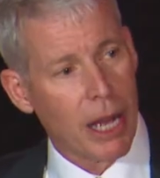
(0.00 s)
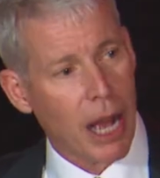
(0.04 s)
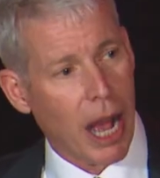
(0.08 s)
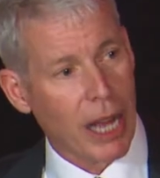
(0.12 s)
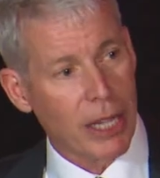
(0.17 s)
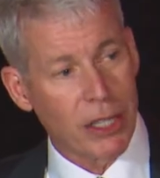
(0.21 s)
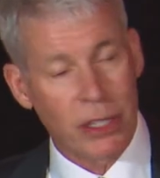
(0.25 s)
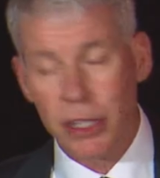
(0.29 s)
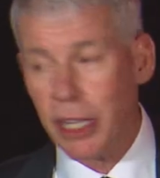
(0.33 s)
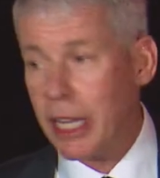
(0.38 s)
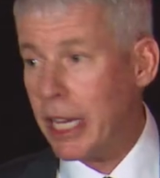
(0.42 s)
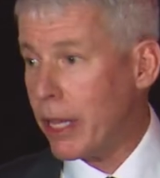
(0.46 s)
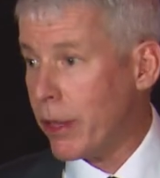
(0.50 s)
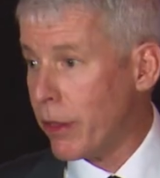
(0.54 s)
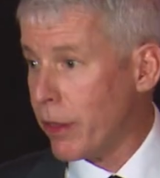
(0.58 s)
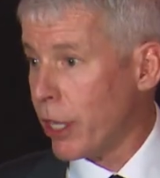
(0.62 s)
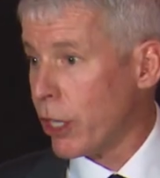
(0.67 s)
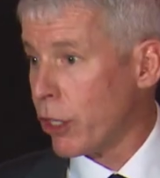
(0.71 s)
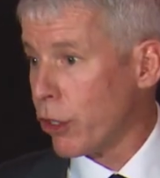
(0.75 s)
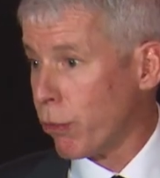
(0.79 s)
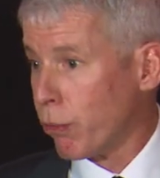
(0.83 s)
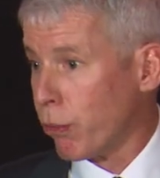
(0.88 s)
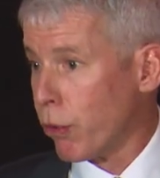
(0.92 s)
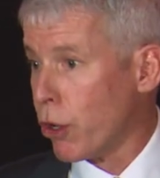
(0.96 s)
I see in
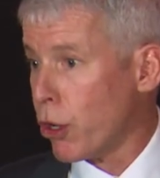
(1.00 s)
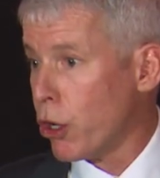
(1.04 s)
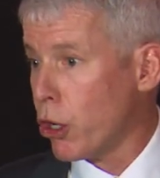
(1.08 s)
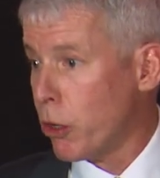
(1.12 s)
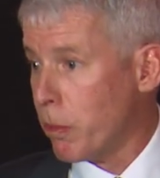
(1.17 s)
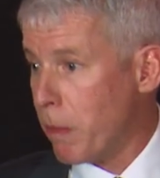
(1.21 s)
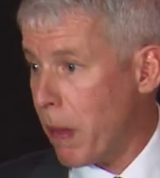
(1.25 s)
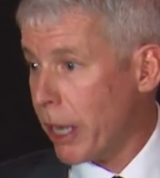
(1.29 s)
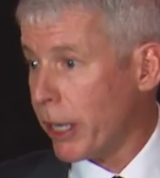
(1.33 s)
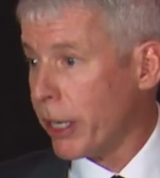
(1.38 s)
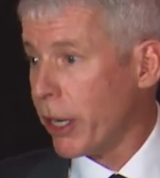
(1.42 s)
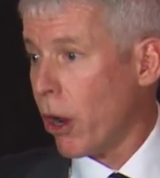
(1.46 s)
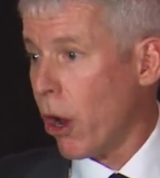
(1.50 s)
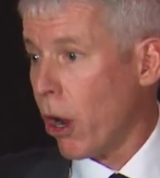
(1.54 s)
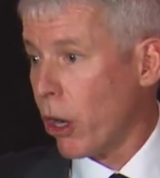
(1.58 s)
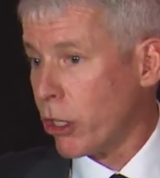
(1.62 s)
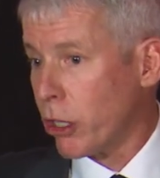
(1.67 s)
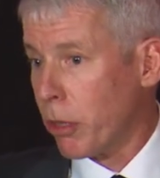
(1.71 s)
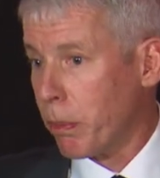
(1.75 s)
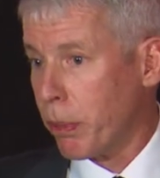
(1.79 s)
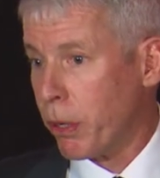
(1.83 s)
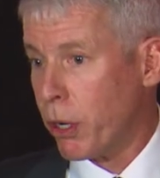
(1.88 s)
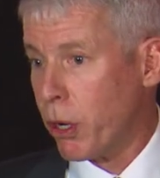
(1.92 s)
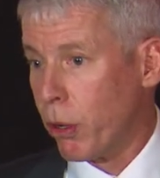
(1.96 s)
this room and in
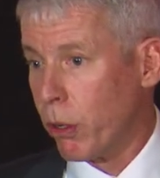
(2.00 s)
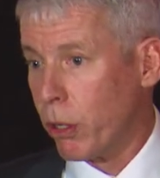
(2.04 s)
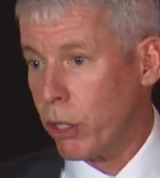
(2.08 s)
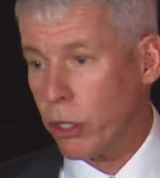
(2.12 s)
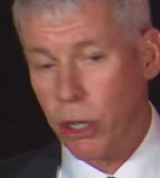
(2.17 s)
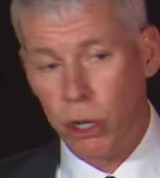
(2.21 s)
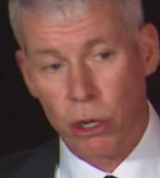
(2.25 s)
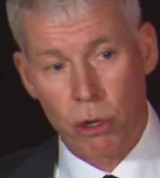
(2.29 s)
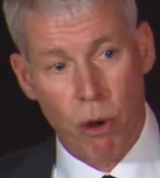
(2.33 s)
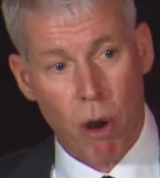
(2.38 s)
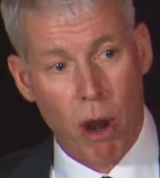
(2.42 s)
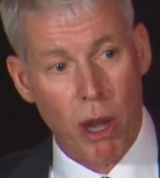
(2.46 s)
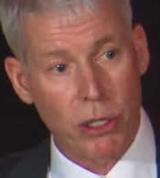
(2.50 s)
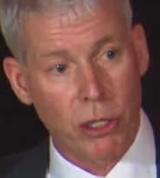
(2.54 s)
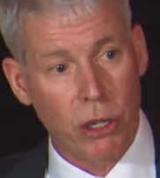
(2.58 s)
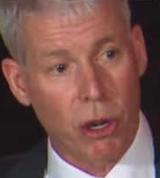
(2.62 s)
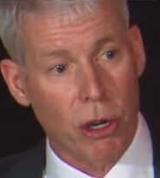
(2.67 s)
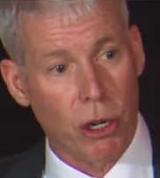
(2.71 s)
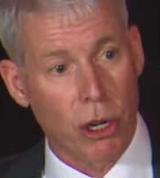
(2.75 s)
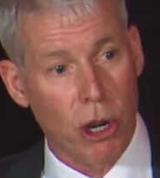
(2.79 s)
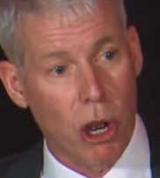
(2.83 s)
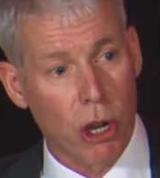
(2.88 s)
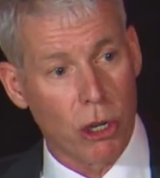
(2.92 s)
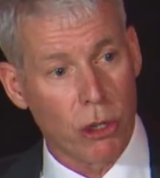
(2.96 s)
entrepreneurs across
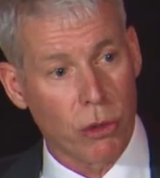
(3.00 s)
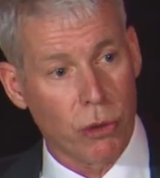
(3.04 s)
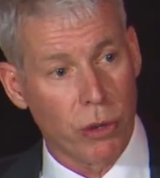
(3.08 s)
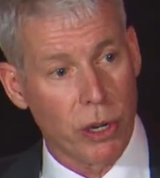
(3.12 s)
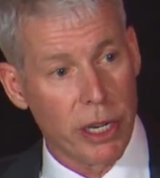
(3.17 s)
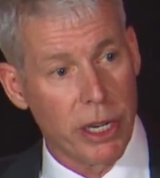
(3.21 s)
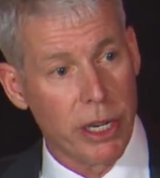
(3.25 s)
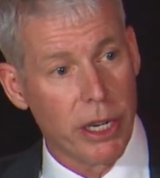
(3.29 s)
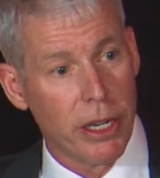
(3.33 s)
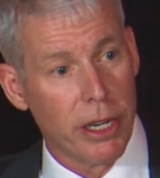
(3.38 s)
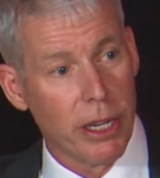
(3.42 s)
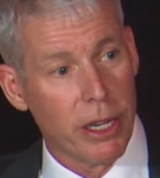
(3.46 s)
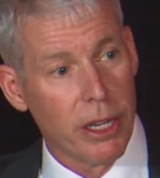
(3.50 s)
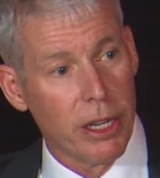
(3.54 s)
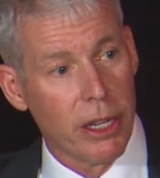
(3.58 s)
our country.